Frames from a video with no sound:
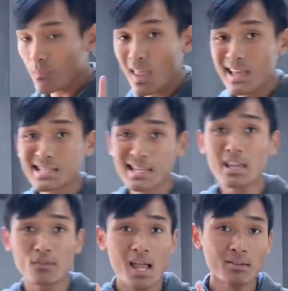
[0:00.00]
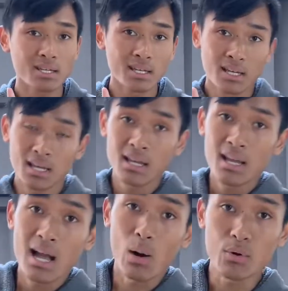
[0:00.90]
Second round,
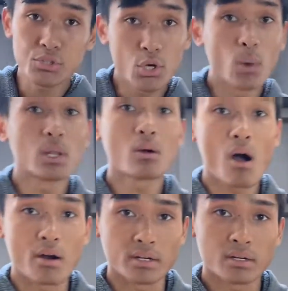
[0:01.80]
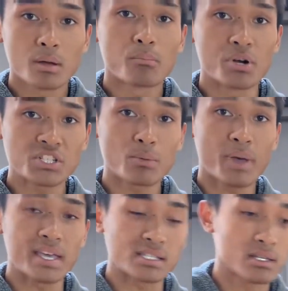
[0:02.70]
I want you to go a little harder, push the pace,